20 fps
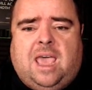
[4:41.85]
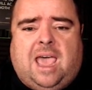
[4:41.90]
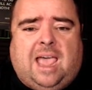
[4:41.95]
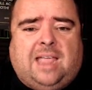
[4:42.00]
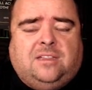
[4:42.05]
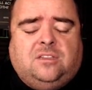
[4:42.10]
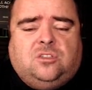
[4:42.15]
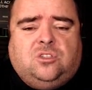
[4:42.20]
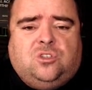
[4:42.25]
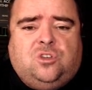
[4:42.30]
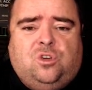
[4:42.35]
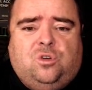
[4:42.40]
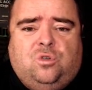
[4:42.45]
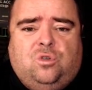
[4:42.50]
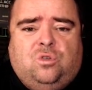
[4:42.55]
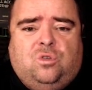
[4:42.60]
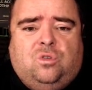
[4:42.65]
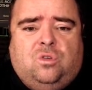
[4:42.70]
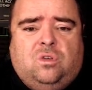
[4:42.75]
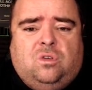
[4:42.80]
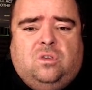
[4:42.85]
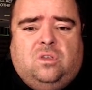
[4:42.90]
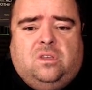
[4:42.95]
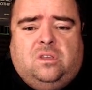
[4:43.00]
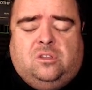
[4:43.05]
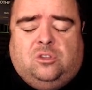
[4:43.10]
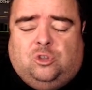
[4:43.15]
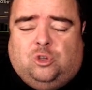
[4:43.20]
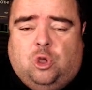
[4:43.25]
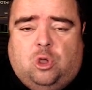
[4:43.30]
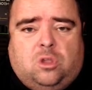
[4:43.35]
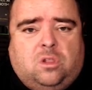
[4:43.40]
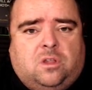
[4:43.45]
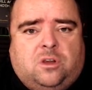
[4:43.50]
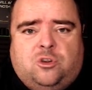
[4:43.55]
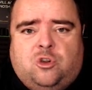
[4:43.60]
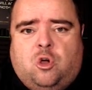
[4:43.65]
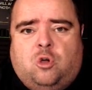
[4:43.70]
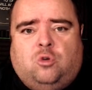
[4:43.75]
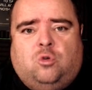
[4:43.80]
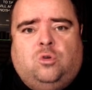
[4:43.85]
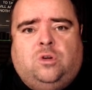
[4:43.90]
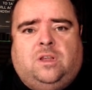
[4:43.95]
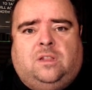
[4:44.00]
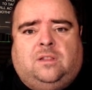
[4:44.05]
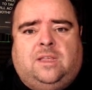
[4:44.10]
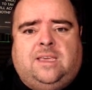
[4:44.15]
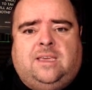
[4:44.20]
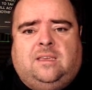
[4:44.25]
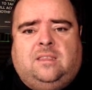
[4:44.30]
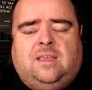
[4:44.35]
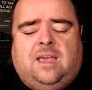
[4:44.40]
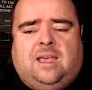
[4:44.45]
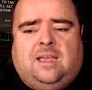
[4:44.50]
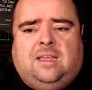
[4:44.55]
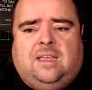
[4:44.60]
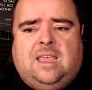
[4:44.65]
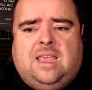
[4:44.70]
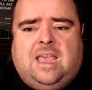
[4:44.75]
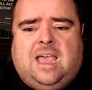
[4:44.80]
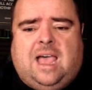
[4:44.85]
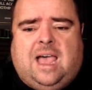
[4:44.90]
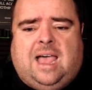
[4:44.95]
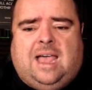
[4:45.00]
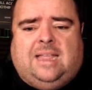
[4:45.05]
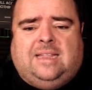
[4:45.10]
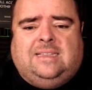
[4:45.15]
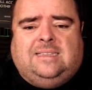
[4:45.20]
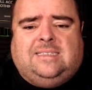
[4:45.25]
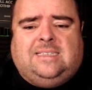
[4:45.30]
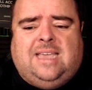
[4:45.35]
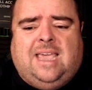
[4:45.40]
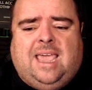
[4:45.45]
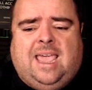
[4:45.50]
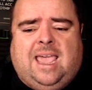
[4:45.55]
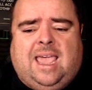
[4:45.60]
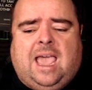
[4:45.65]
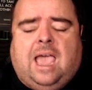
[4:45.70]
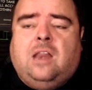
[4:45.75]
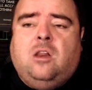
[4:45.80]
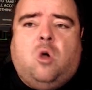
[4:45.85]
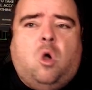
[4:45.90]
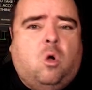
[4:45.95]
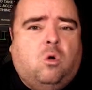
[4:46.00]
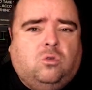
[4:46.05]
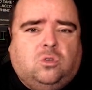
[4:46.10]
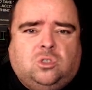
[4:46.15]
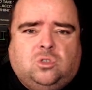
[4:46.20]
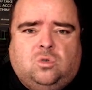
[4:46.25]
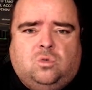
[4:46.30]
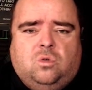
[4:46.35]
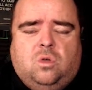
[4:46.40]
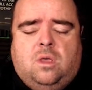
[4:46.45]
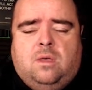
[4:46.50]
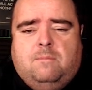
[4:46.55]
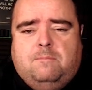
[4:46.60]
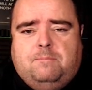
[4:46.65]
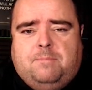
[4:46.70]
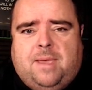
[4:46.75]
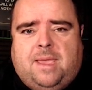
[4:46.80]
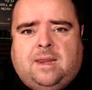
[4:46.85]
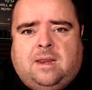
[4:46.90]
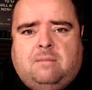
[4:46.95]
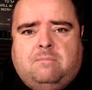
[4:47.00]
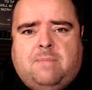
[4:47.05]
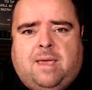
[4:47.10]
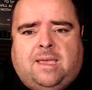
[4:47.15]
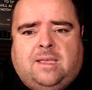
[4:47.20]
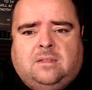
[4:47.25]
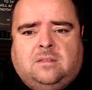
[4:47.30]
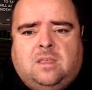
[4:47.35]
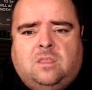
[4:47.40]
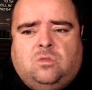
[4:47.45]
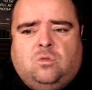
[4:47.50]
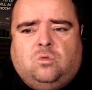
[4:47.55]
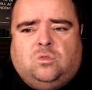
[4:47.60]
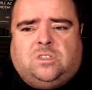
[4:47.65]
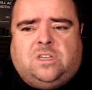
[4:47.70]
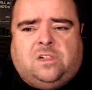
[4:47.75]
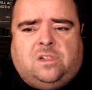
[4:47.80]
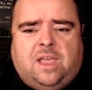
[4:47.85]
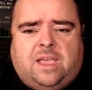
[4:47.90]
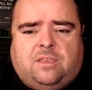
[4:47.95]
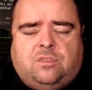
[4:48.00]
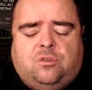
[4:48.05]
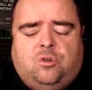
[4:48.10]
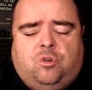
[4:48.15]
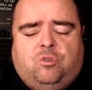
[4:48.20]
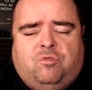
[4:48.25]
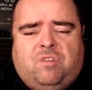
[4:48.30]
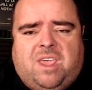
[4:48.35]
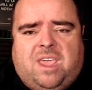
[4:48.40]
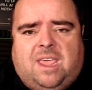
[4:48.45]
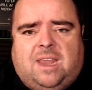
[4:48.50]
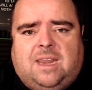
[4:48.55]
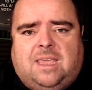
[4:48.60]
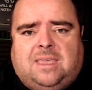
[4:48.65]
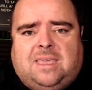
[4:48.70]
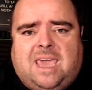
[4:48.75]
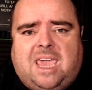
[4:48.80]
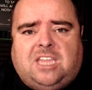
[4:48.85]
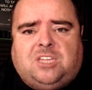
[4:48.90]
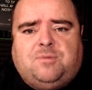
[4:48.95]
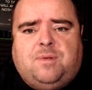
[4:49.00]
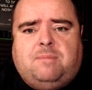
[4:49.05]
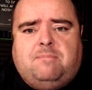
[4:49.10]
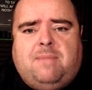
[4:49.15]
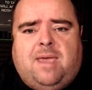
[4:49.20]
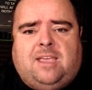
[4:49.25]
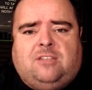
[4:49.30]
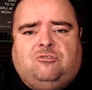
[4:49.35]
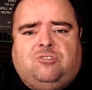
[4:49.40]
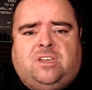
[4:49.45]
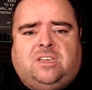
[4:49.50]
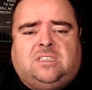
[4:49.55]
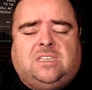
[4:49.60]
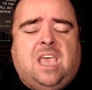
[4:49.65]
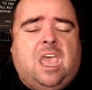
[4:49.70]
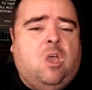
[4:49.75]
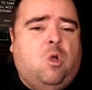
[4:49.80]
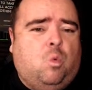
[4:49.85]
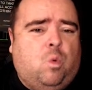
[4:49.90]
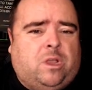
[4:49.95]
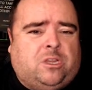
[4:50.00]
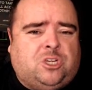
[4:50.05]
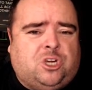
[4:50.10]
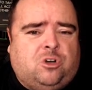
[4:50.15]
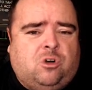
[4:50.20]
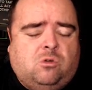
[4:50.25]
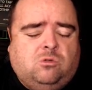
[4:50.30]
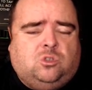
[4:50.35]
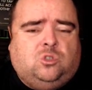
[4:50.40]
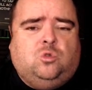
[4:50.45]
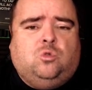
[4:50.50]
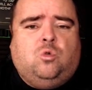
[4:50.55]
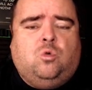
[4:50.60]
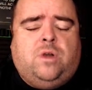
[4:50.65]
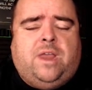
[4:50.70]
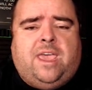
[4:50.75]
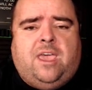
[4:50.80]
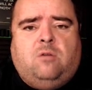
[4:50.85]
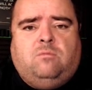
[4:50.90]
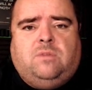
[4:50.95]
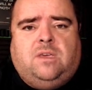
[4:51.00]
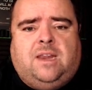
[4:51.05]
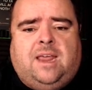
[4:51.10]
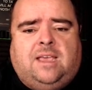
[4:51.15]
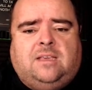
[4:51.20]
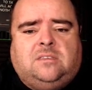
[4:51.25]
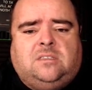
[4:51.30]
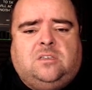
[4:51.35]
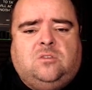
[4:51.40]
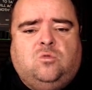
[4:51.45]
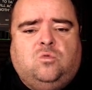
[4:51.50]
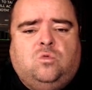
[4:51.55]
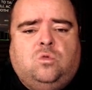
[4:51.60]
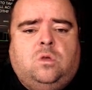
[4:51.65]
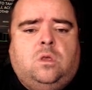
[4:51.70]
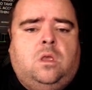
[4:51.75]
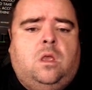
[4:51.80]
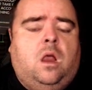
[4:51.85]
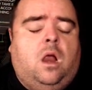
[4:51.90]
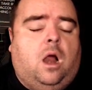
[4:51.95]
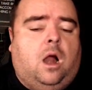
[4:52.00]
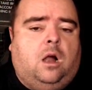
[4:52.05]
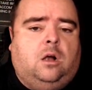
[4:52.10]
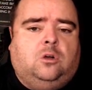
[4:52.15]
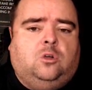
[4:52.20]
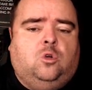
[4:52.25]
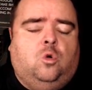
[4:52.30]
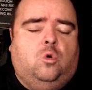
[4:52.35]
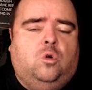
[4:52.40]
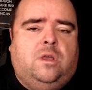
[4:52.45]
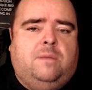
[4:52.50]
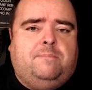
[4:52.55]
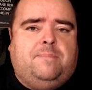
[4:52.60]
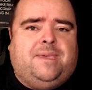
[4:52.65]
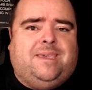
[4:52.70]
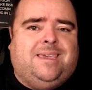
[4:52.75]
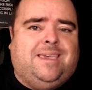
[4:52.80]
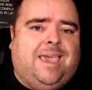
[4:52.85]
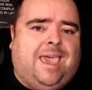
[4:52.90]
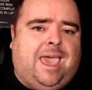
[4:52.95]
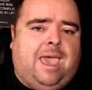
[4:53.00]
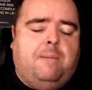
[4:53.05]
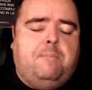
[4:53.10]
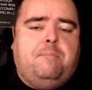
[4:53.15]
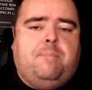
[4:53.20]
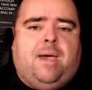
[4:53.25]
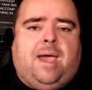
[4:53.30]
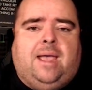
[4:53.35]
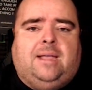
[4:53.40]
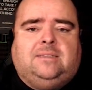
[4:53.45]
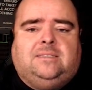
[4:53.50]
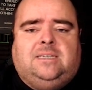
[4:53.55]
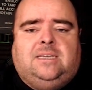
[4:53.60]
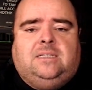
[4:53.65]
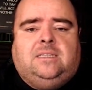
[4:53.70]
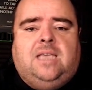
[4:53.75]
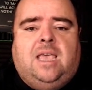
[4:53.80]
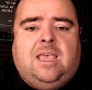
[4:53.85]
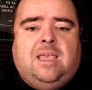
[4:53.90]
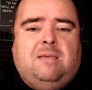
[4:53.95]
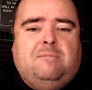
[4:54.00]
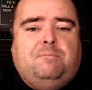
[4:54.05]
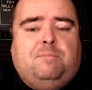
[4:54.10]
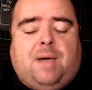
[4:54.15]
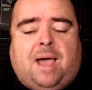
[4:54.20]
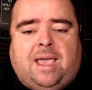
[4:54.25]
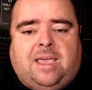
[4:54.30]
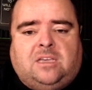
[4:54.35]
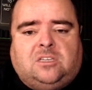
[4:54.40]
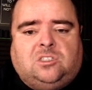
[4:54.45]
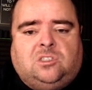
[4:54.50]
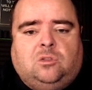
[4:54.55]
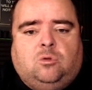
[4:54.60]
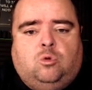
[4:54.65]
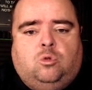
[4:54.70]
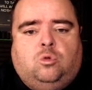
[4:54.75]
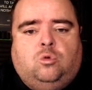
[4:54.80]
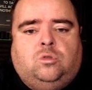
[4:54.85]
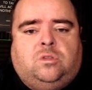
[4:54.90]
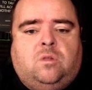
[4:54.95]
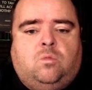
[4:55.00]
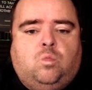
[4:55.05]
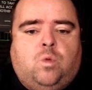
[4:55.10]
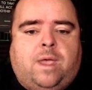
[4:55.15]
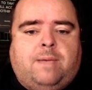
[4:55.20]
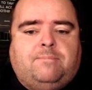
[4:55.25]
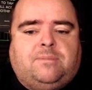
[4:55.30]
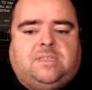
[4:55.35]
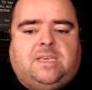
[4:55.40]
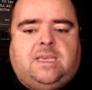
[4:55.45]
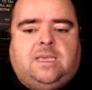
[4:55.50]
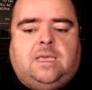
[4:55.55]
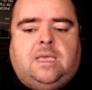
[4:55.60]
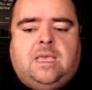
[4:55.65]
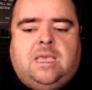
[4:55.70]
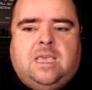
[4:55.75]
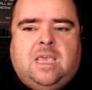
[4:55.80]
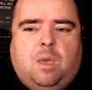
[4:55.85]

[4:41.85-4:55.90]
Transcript: And two, Google are not going to like that. And also, bear in mind that those click-through rate and engagement metrics, which are also going to help your SEO, are going to be impacted by a slow loading website.